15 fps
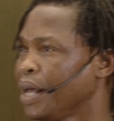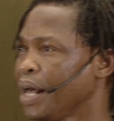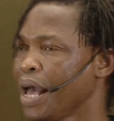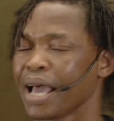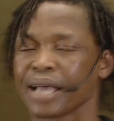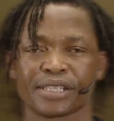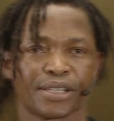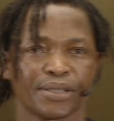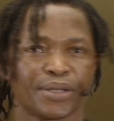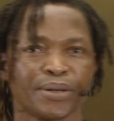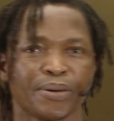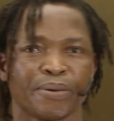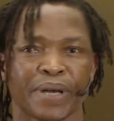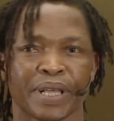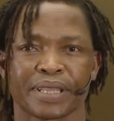is to do
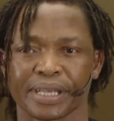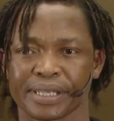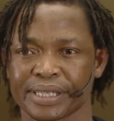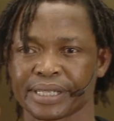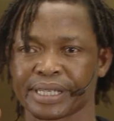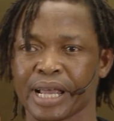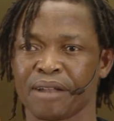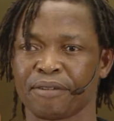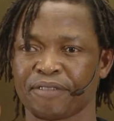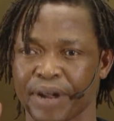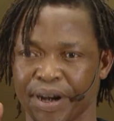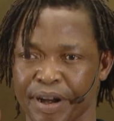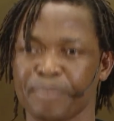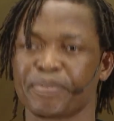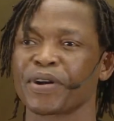with
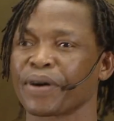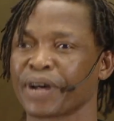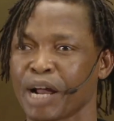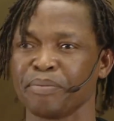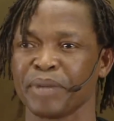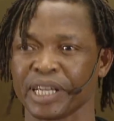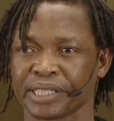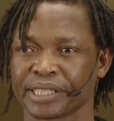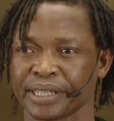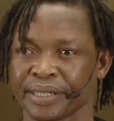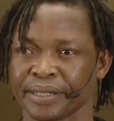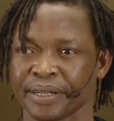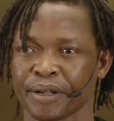self-reprogrammation,